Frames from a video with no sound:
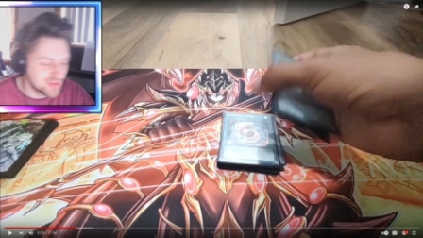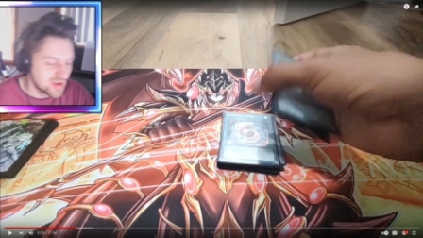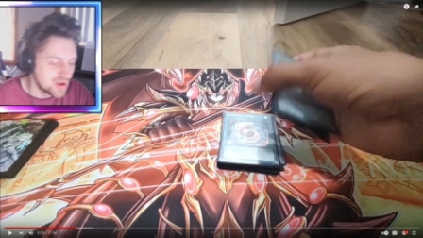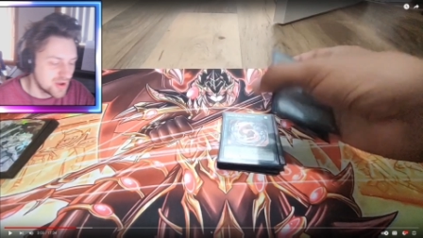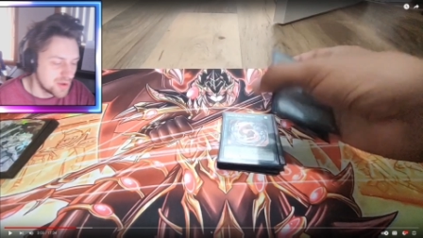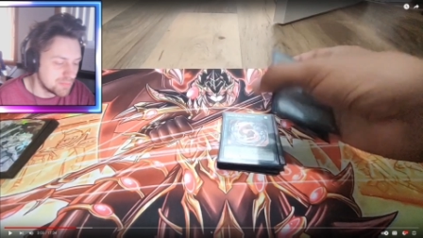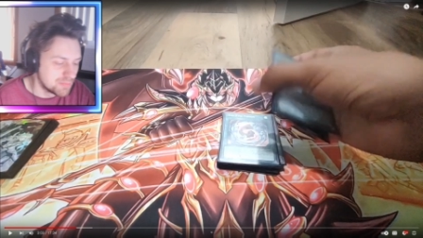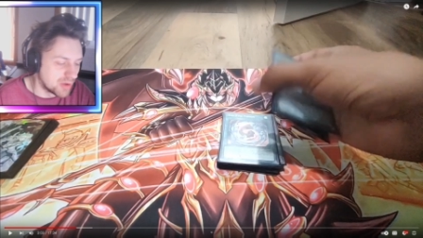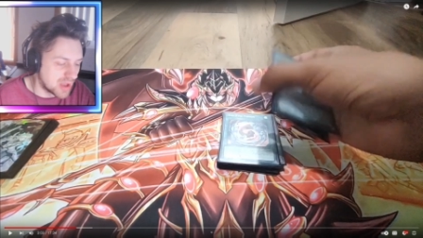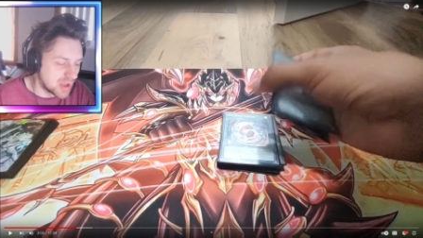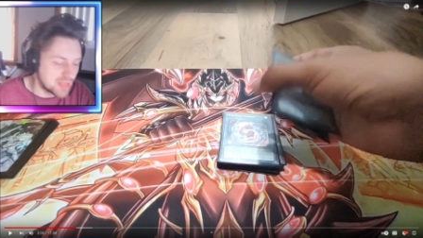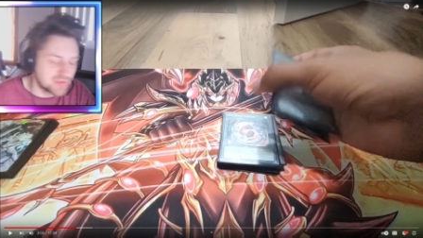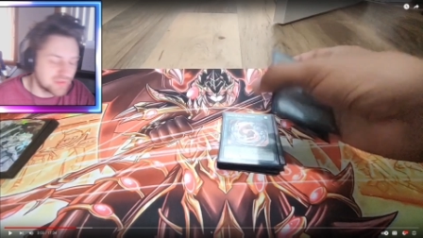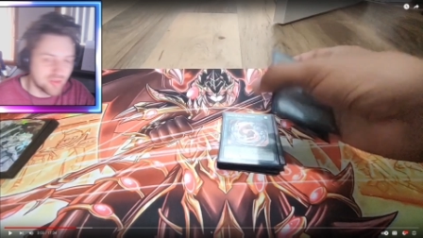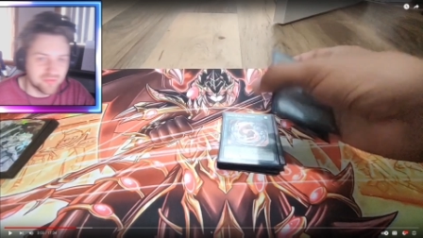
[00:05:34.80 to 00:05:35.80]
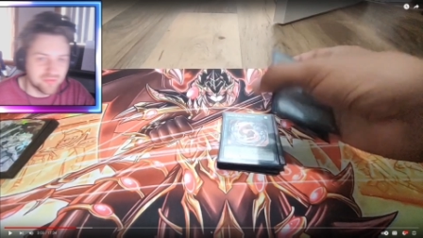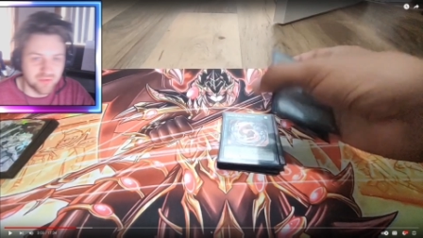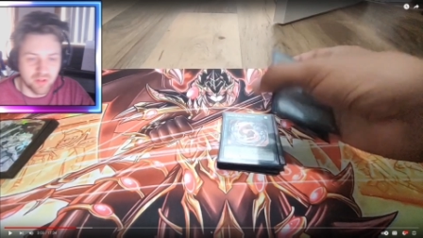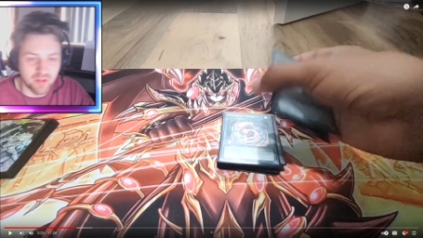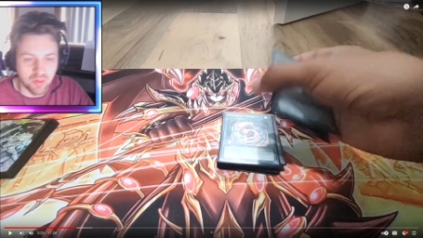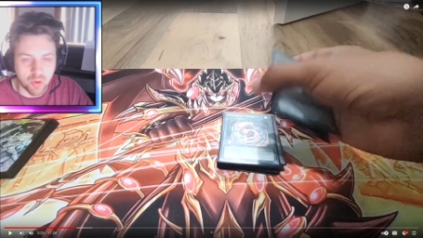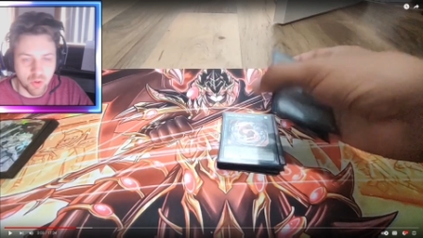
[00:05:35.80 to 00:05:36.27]
but it does feel a
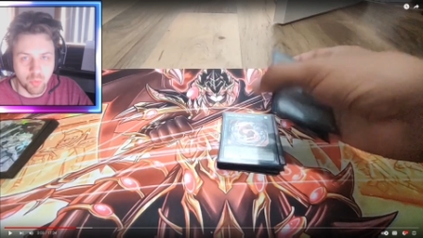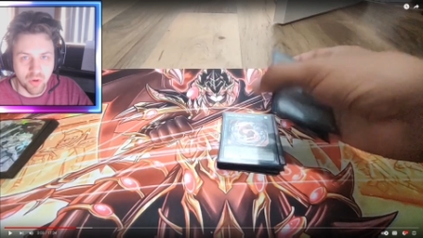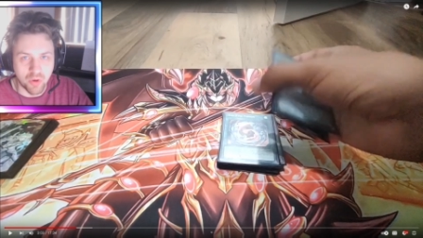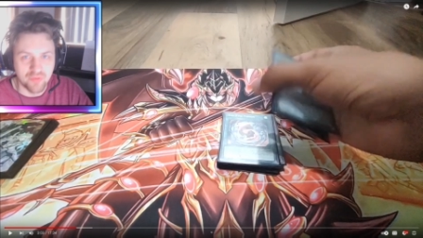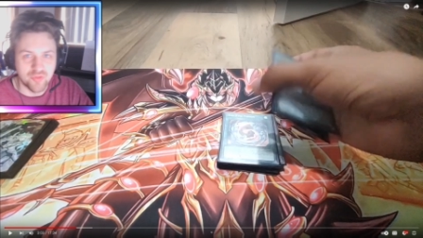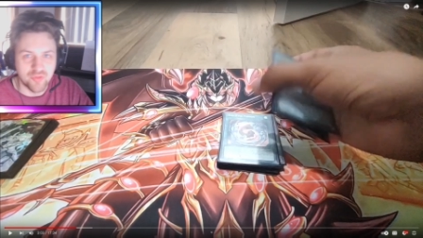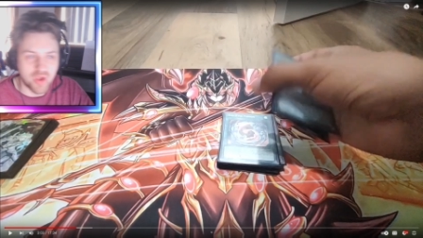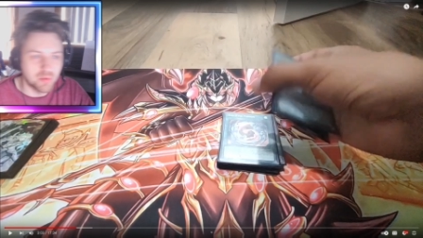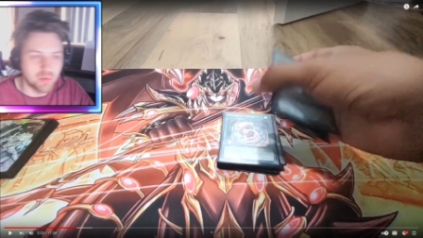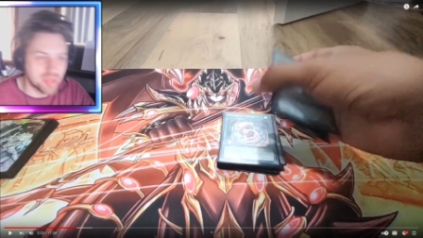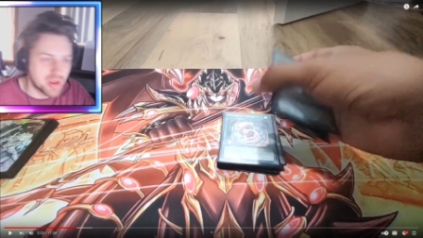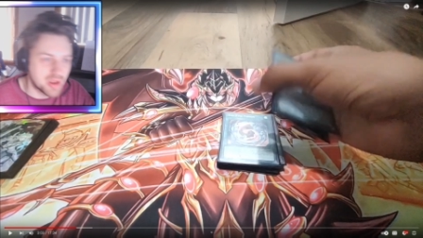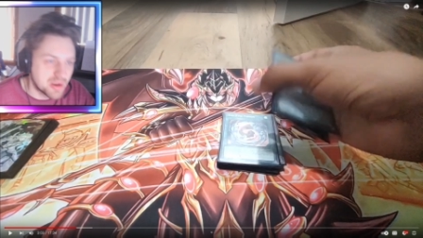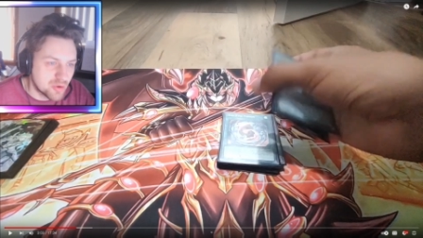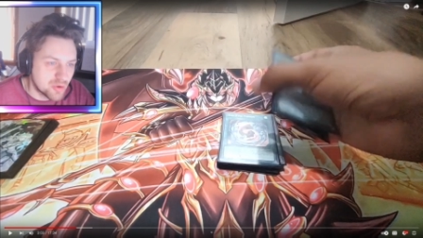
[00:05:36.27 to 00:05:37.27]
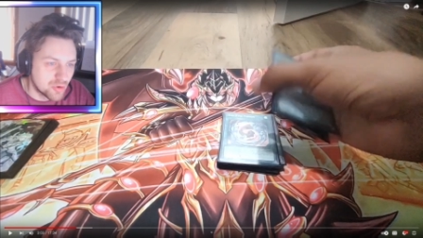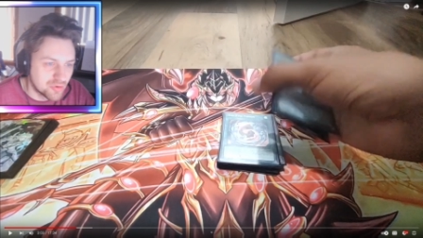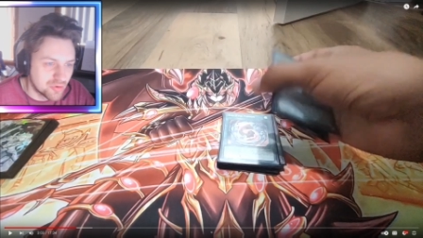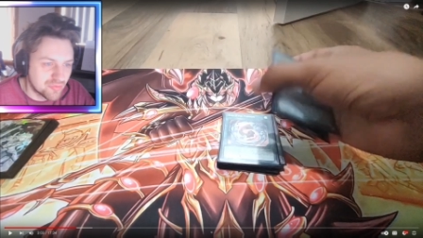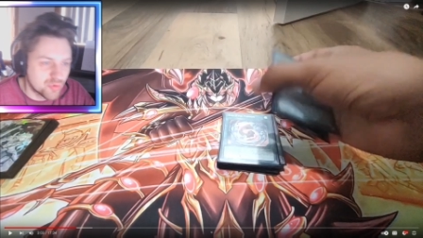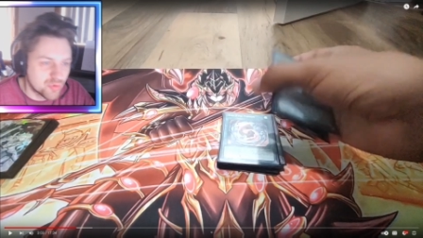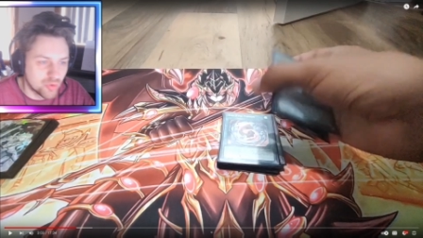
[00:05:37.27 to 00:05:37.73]
lot worse now without Anaconda. Of
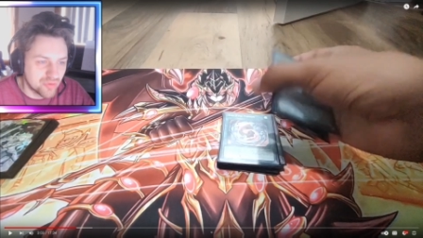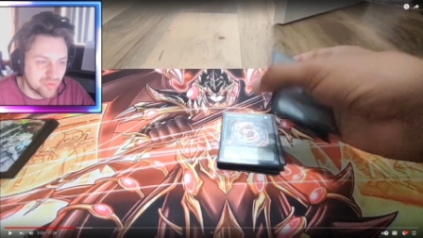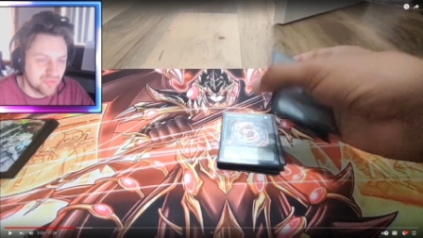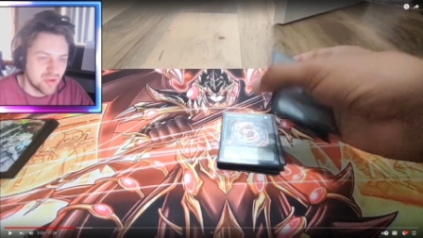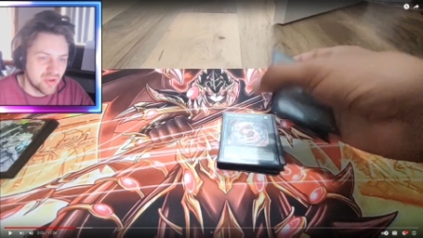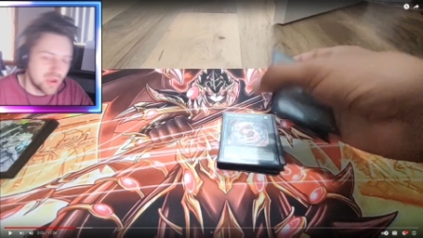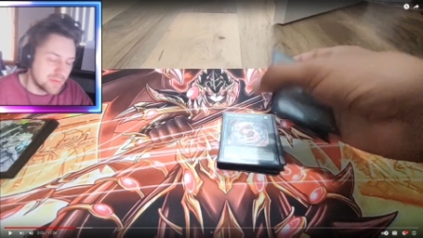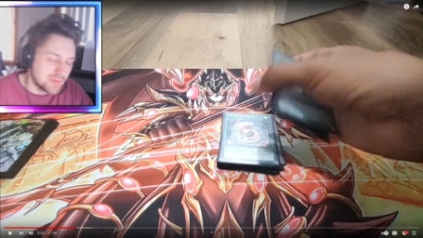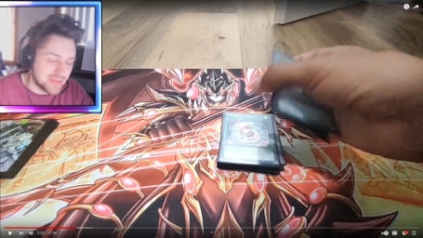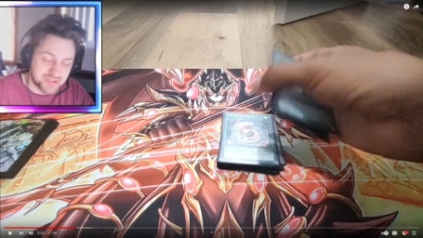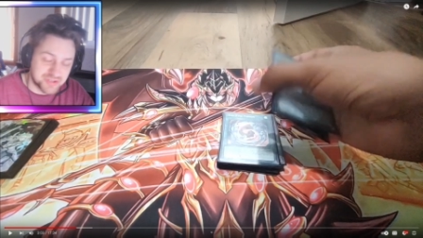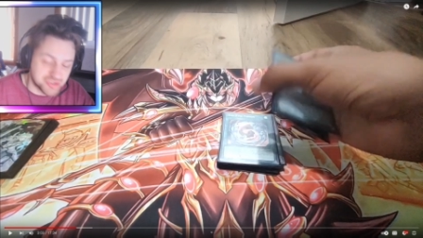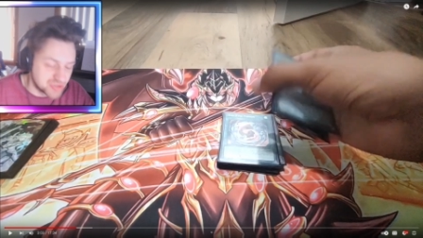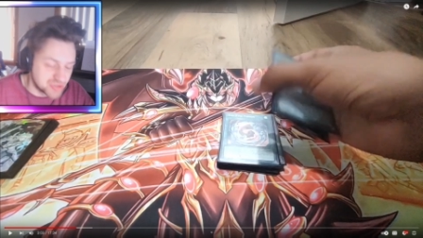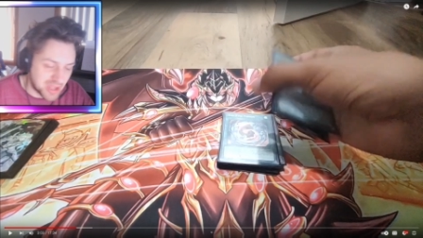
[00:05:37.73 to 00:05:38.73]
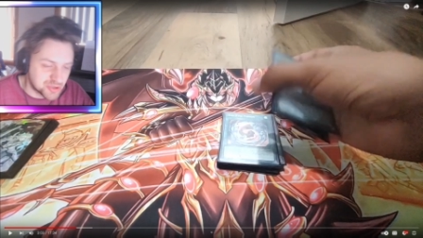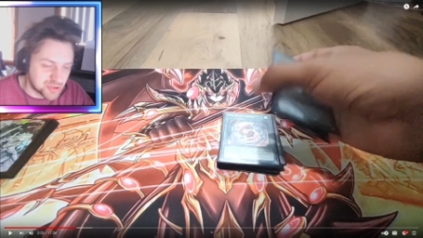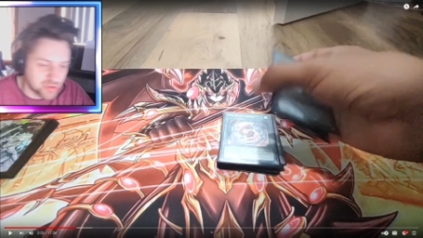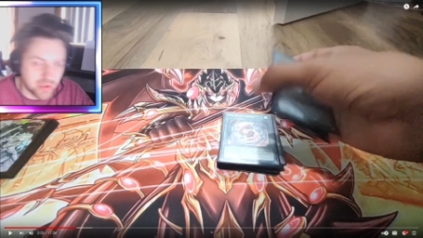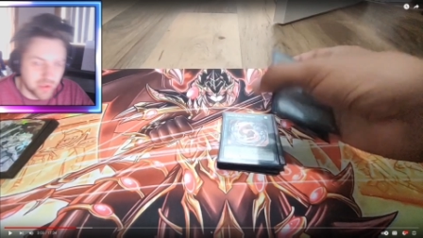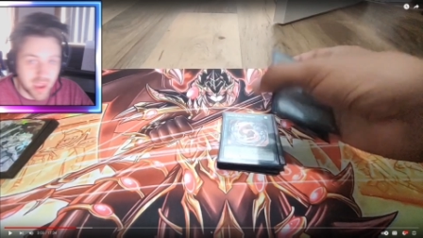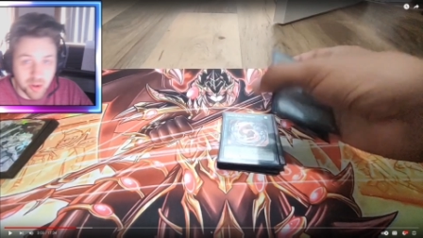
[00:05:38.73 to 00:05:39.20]
course, that's naturally
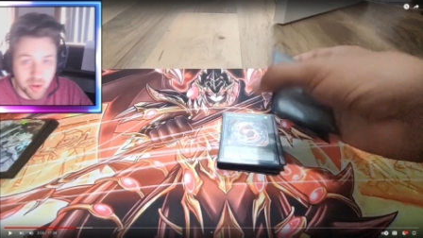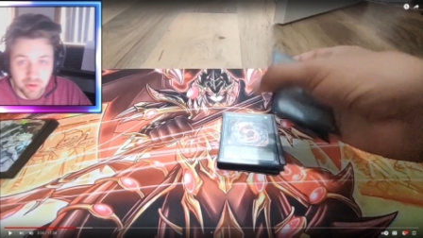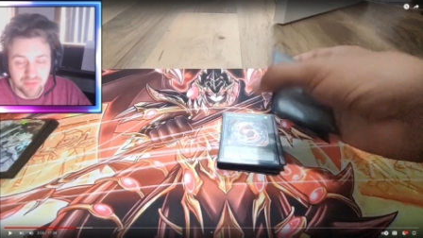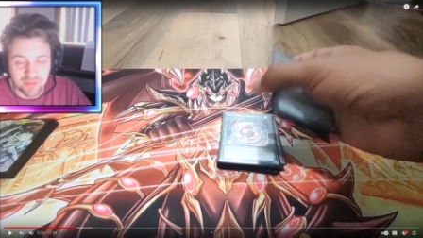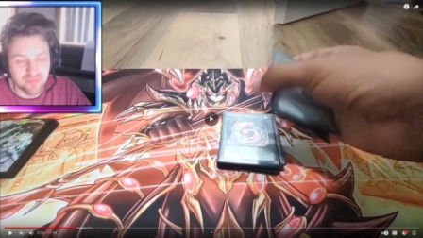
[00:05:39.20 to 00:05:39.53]
how it is.